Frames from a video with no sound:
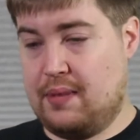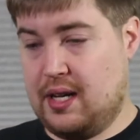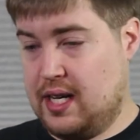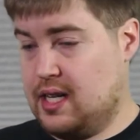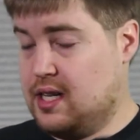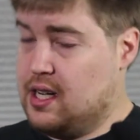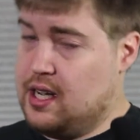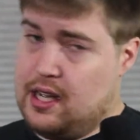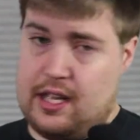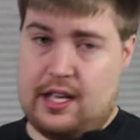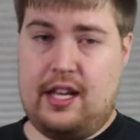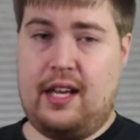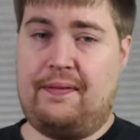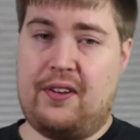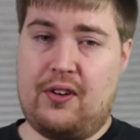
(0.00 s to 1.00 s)
but
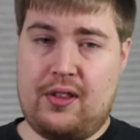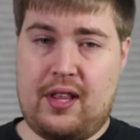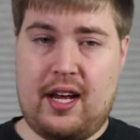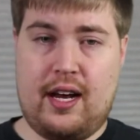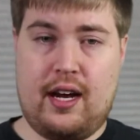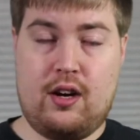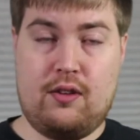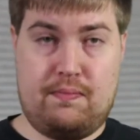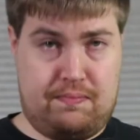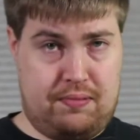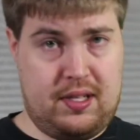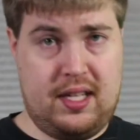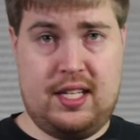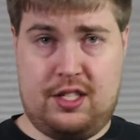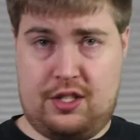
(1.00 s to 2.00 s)
if you're there,
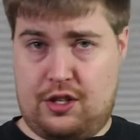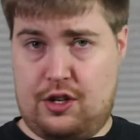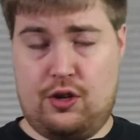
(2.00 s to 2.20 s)
please